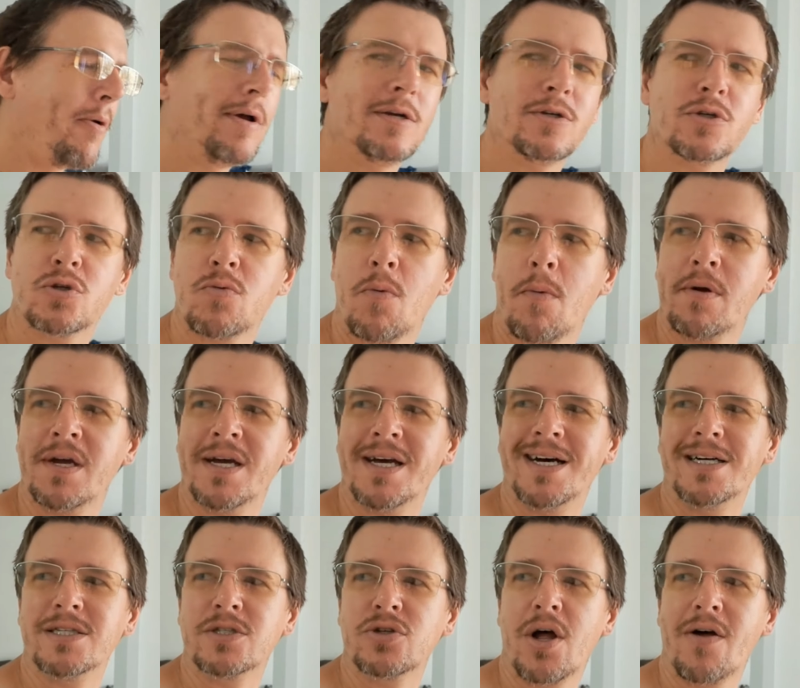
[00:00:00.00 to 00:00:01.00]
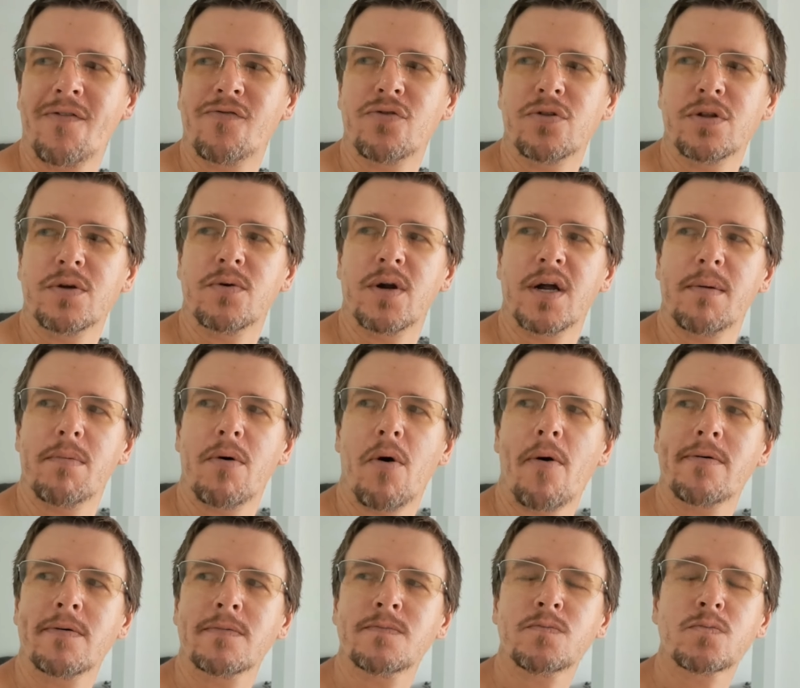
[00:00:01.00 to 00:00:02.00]
It's not fully ripe.
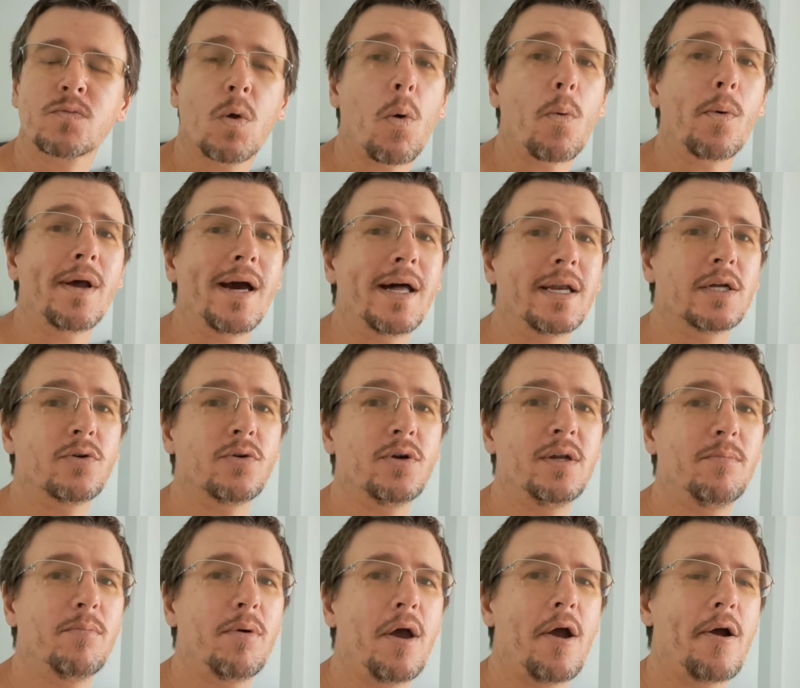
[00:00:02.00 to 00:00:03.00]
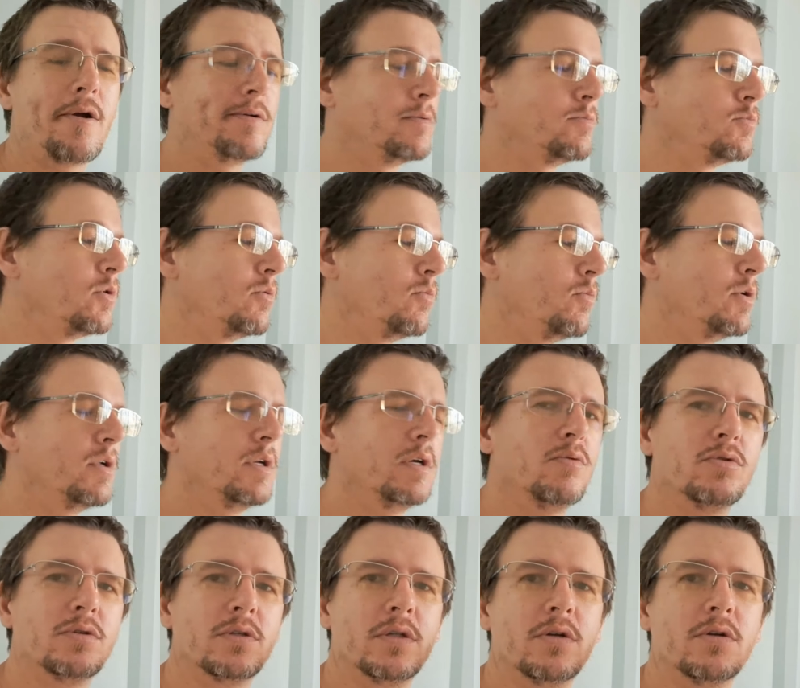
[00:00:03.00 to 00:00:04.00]
We got a green pear. Well,
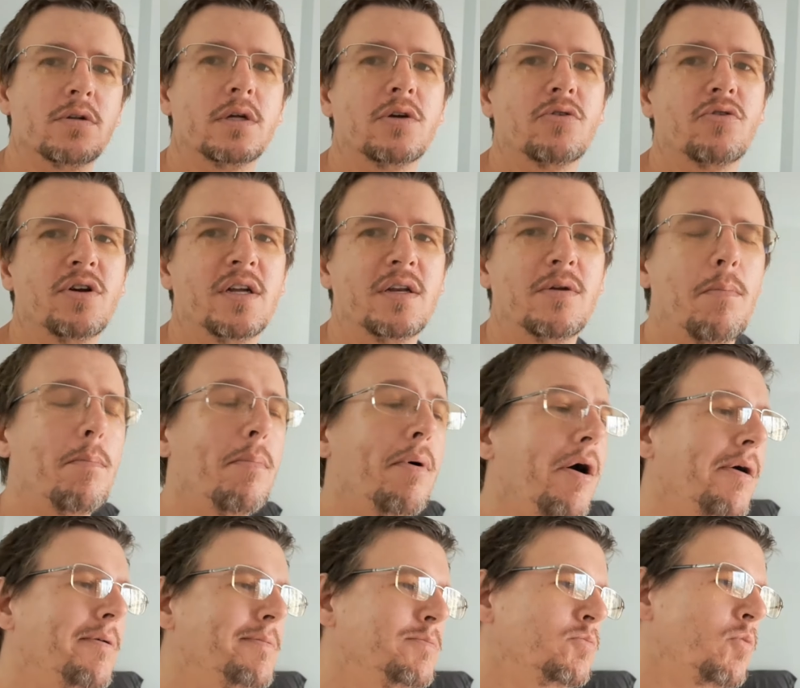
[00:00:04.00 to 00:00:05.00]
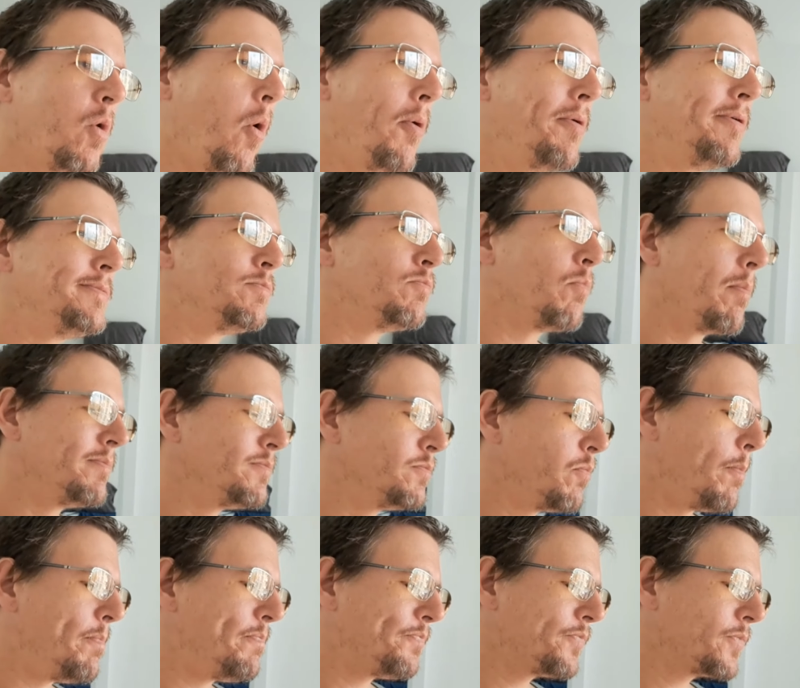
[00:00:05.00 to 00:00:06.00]
it was literally green, but
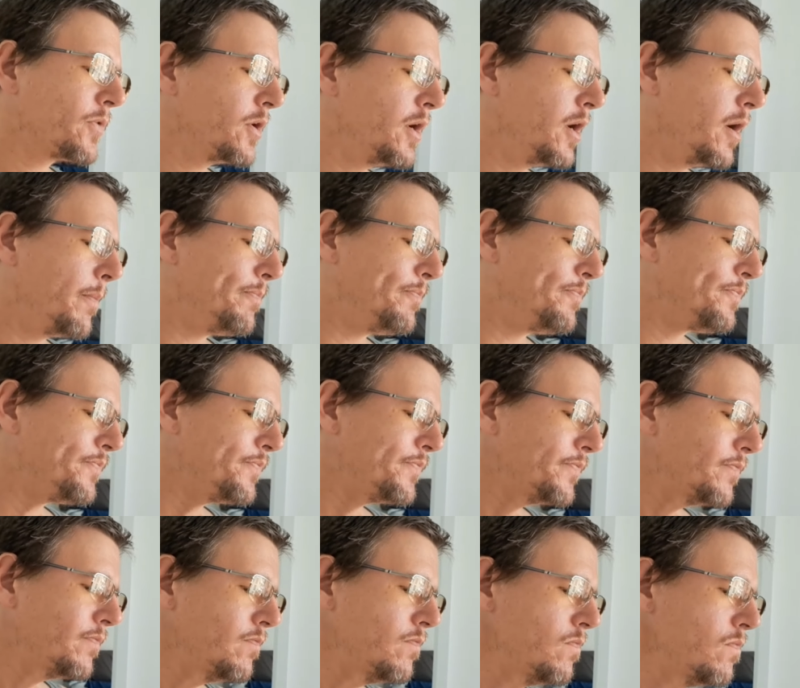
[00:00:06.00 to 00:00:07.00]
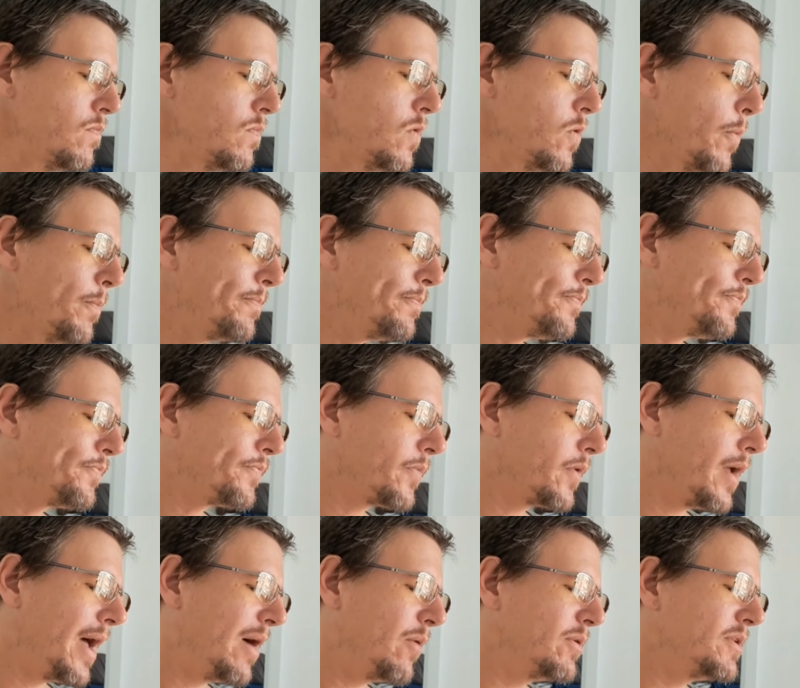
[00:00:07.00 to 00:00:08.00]
okay.
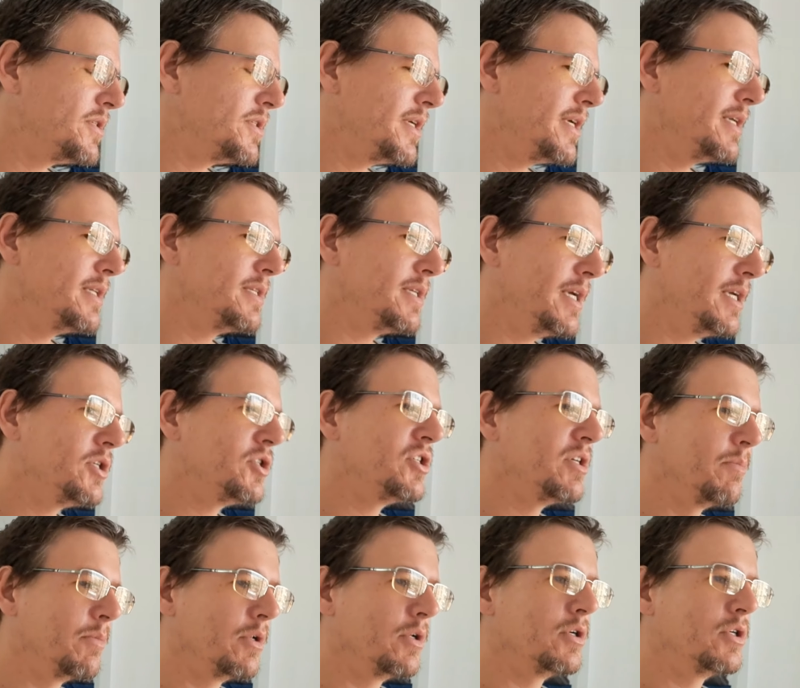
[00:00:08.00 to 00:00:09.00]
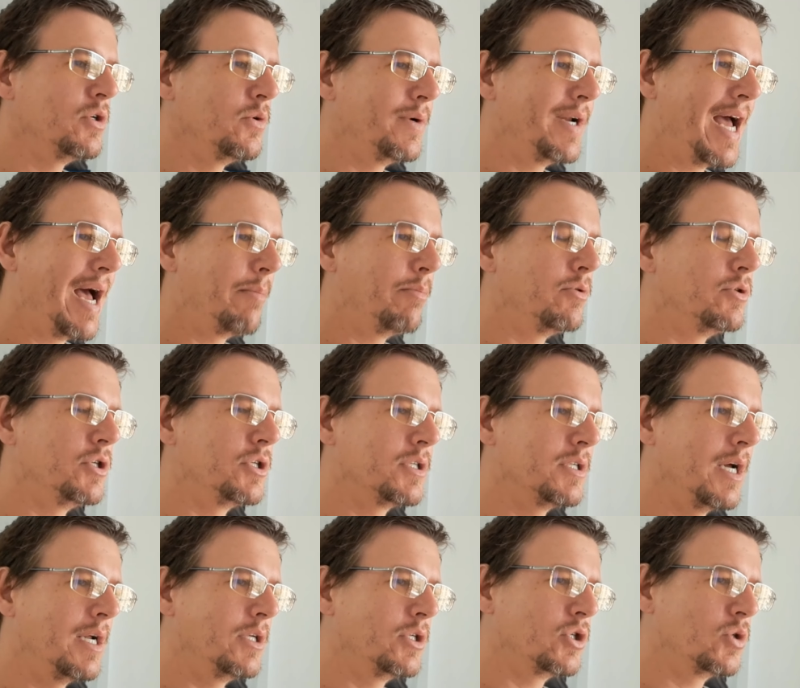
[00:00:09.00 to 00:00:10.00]
I would say it tastes similar to an apple,
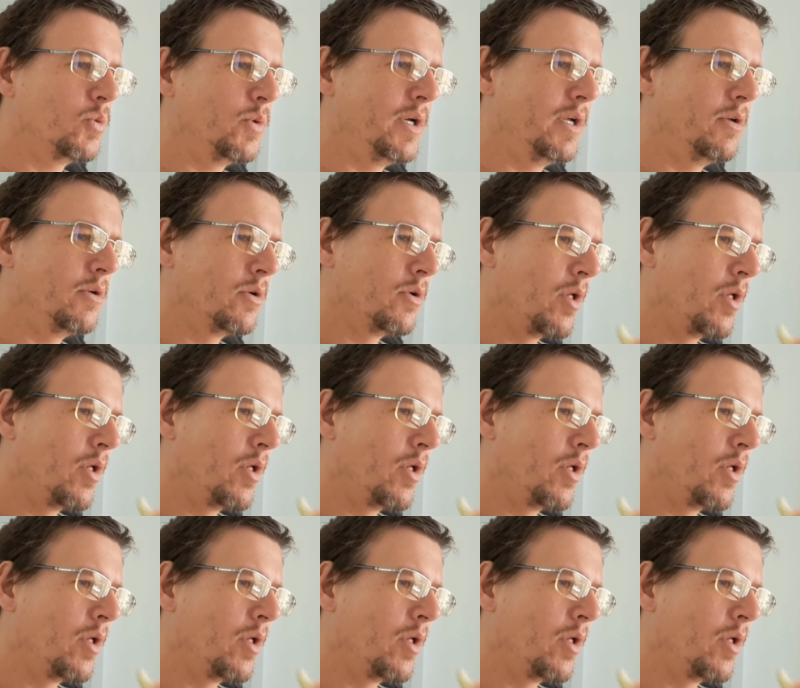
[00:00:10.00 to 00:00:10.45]
just not as sweet,